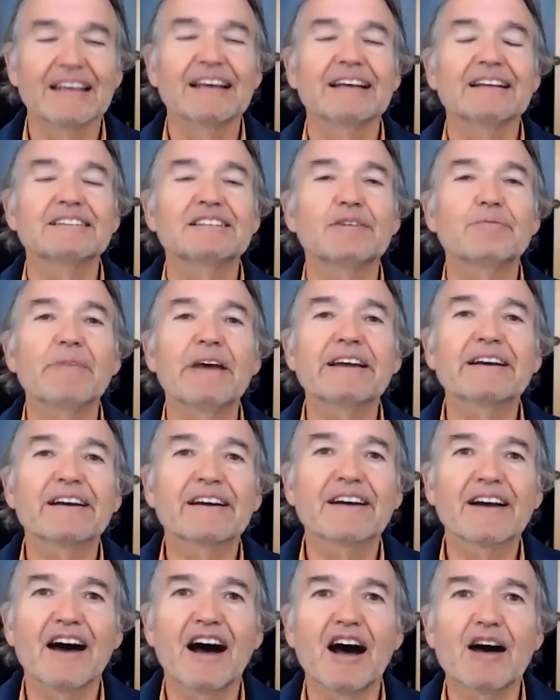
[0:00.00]
to make a
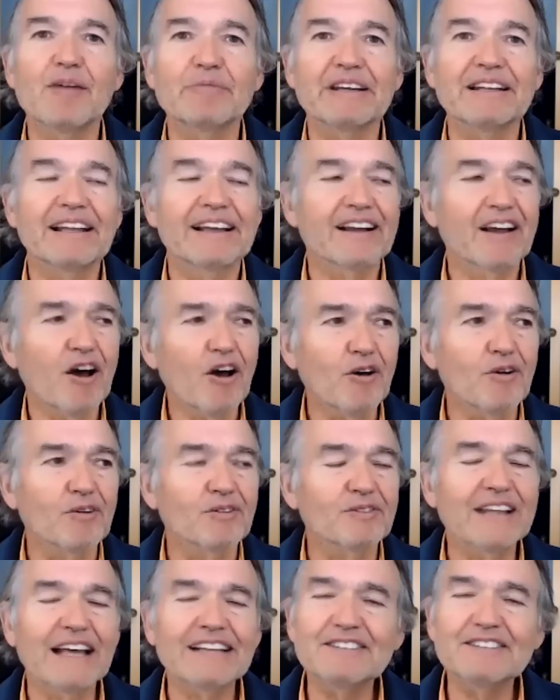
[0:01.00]
comment like,
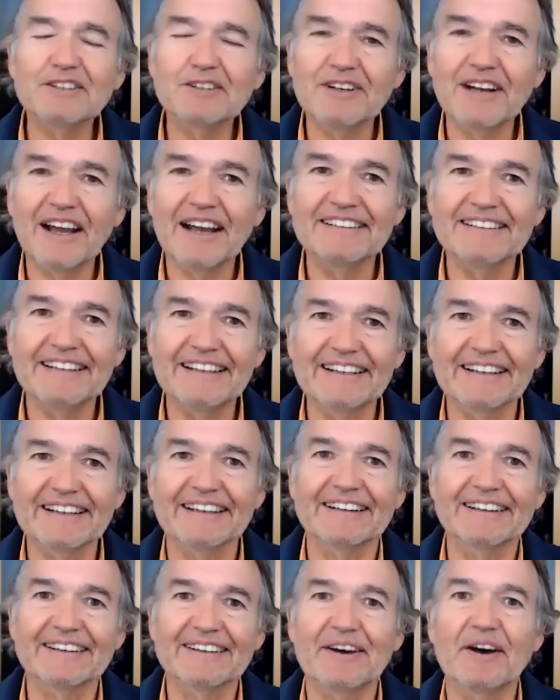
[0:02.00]
oh, that's a good
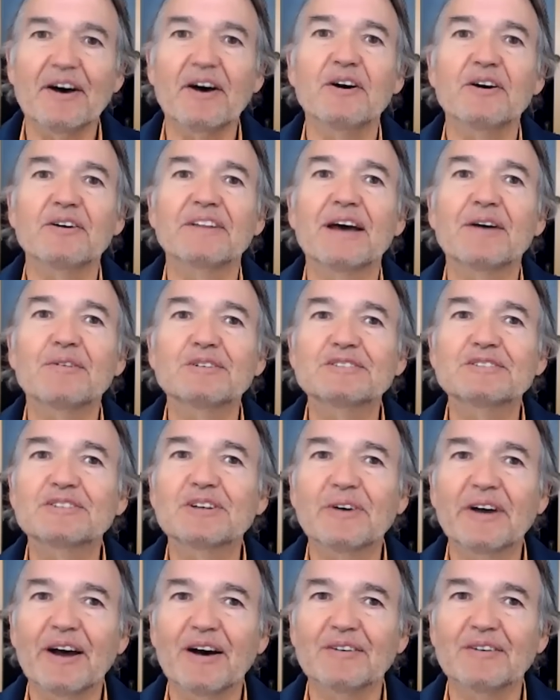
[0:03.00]
idea. Oh, that was
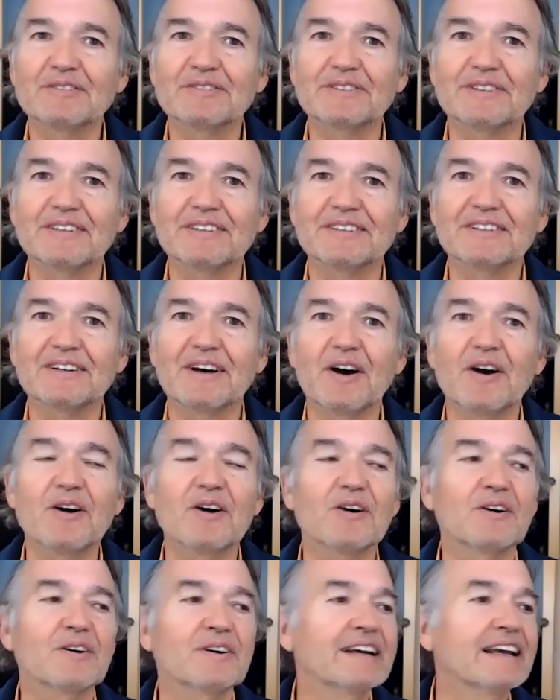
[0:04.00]
so helpful.
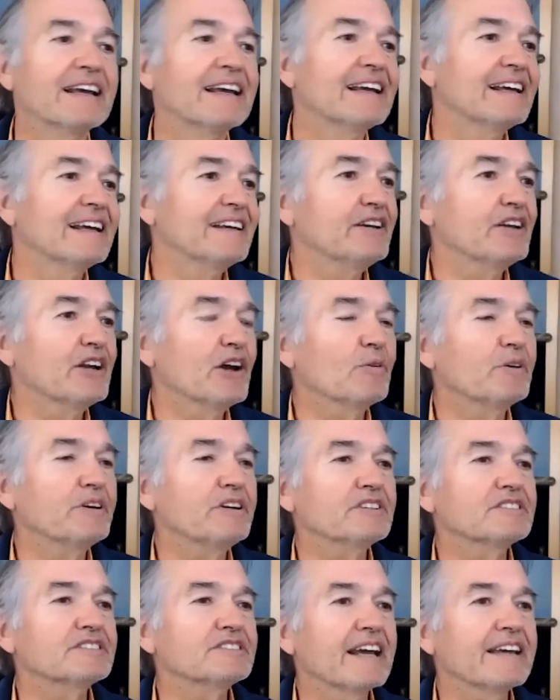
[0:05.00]
Oh, you know, when
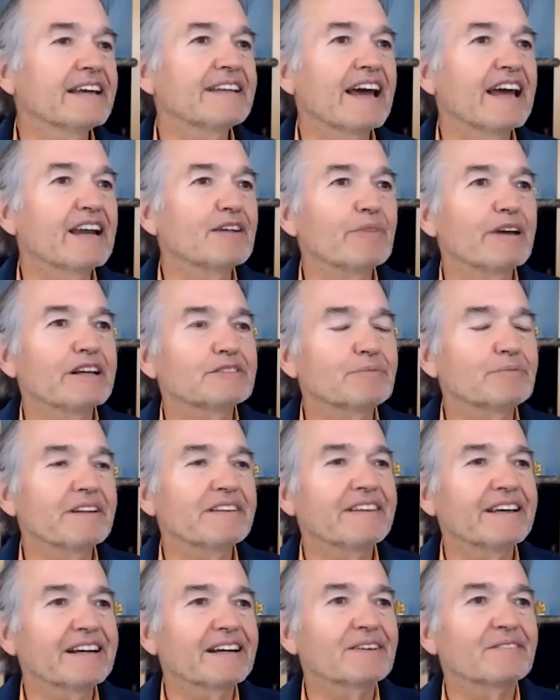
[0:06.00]
you say that, it makes me
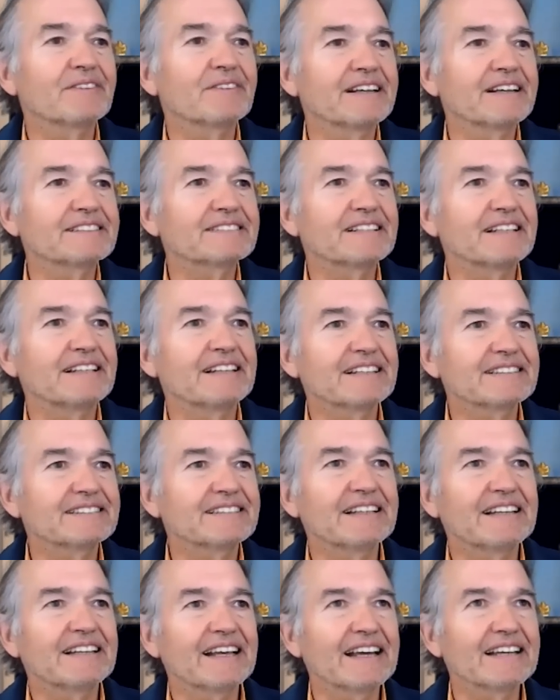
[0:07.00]
think of this and
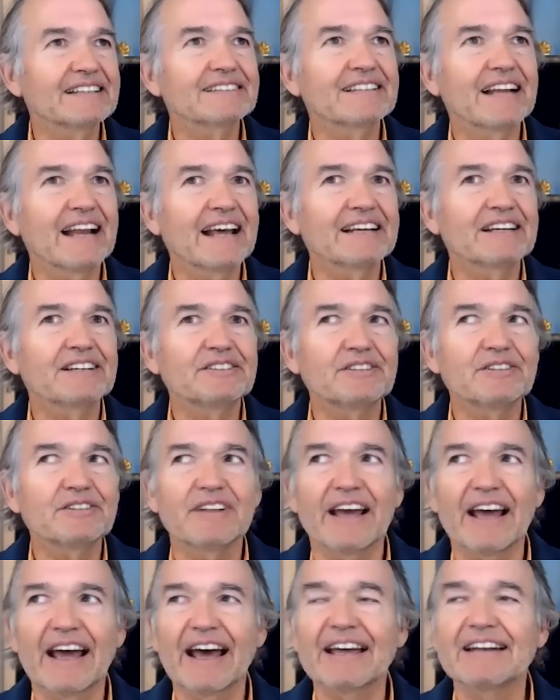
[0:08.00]
this and this, and I could do
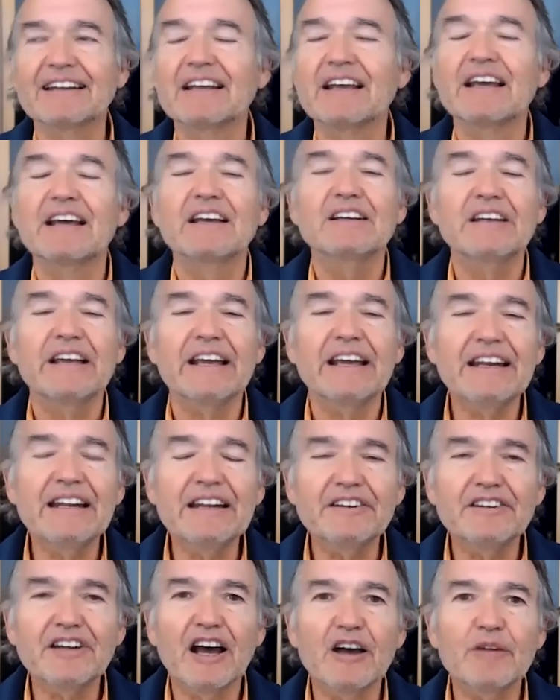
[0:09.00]
that.
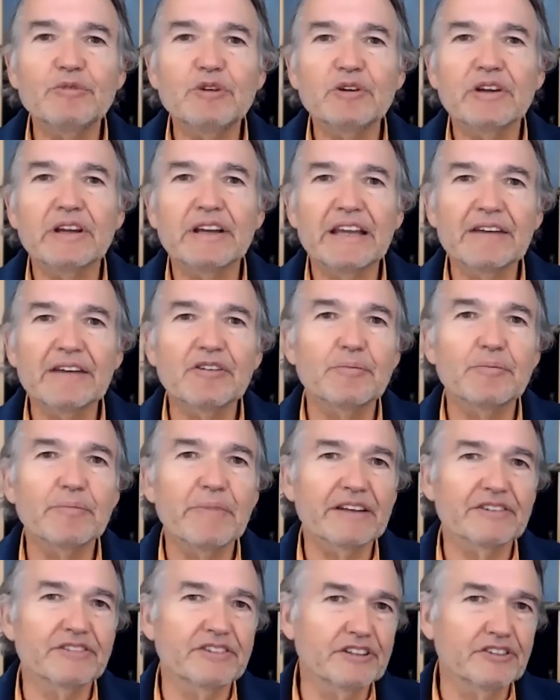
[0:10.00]
Anytime you can give a
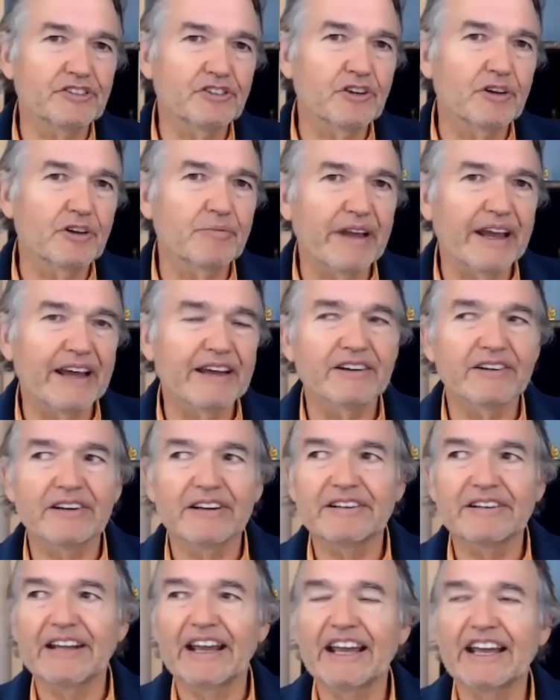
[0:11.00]
message to a man on a
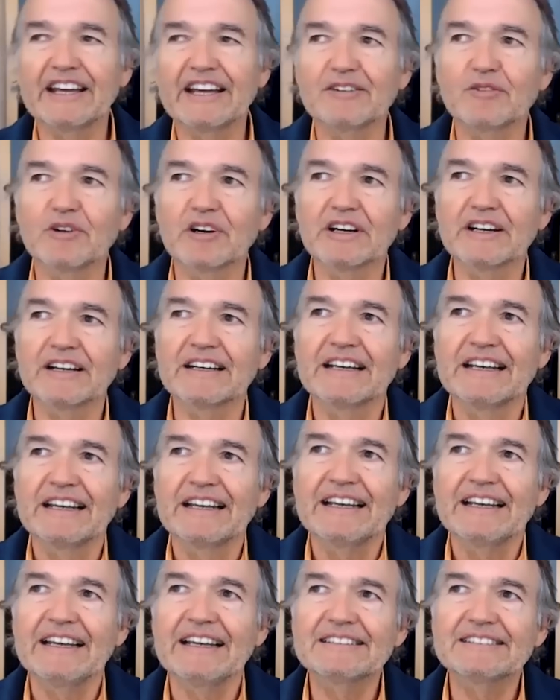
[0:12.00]
date where
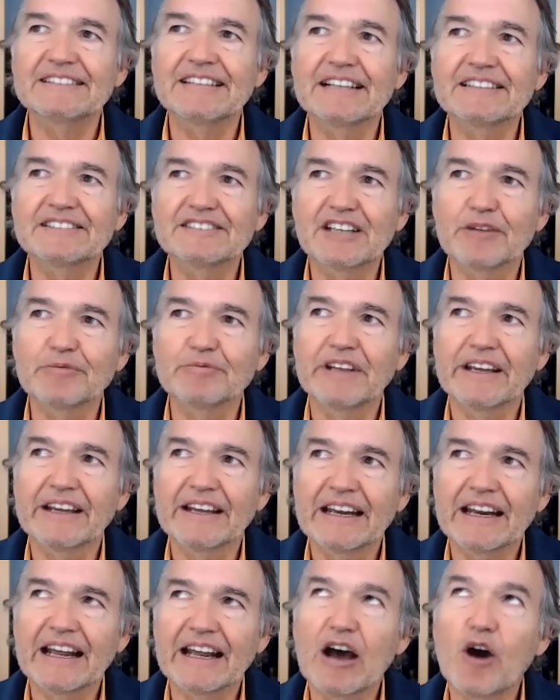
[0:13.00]
he says
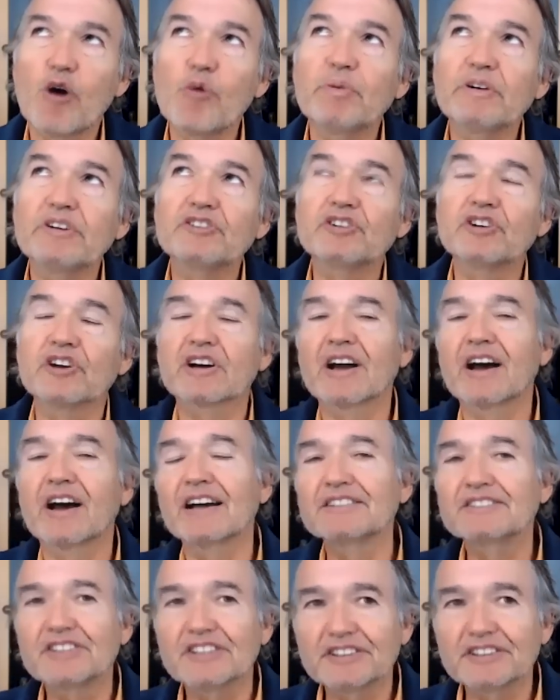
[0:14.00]
something and it opens your
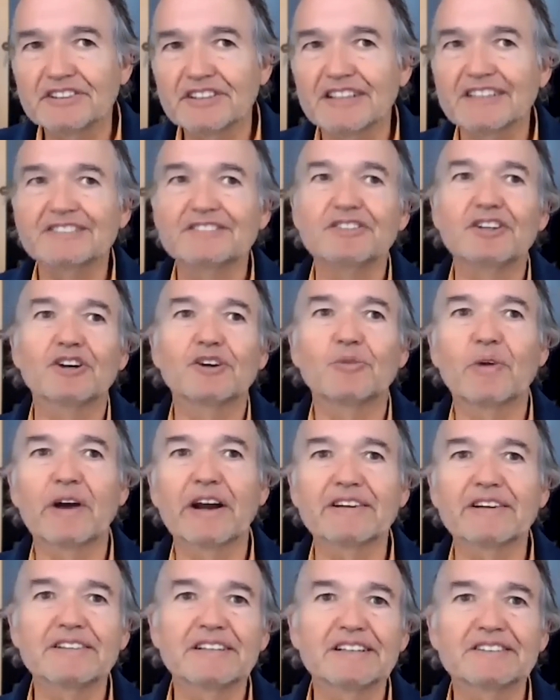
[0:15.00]
consciousness, your
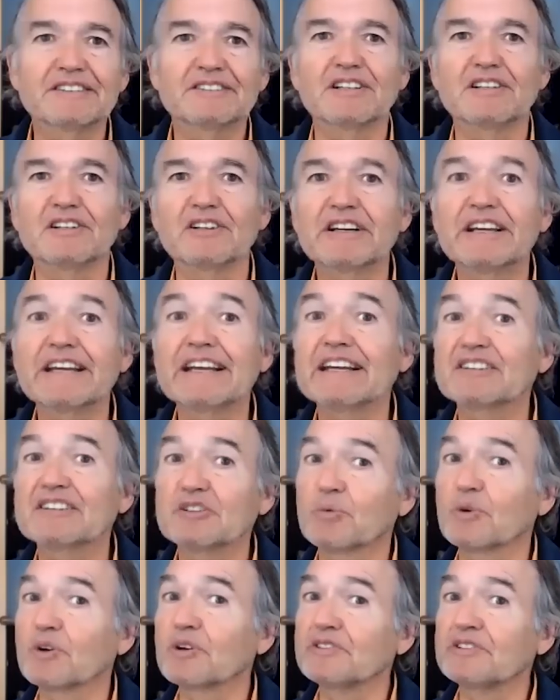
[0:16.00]
awareness to looking at
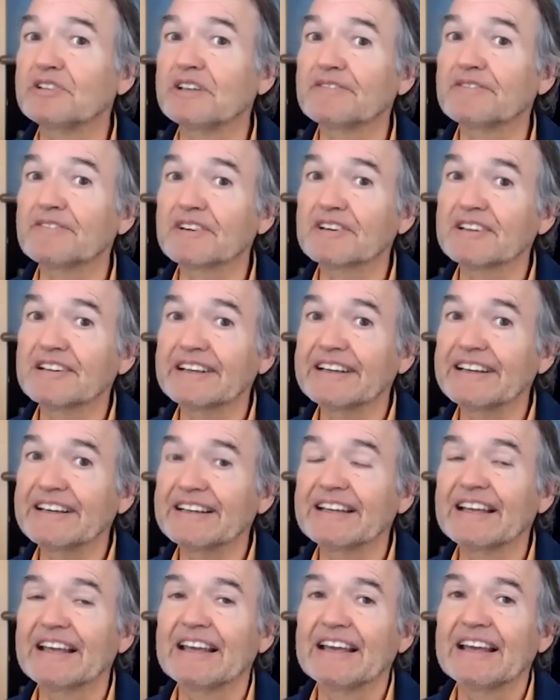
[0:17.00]
the world
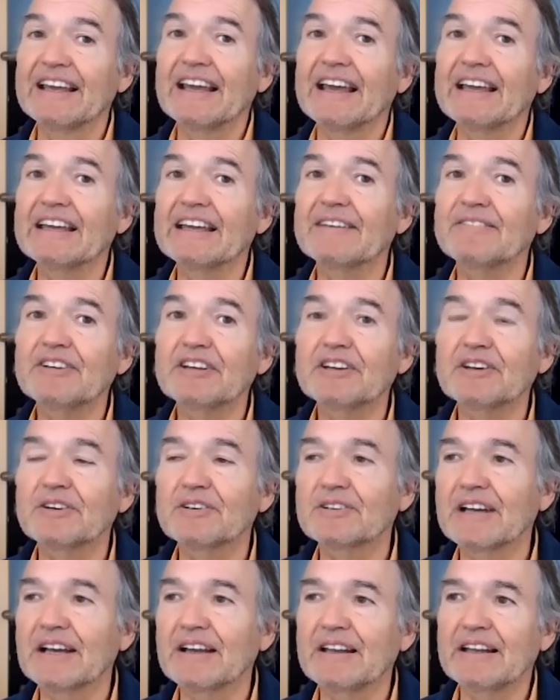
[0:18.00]
differently and giving
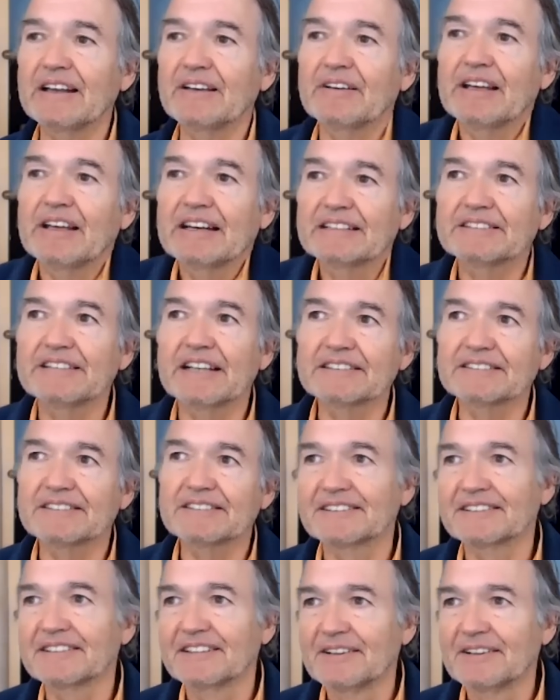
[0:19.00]
you, eh, in a sense,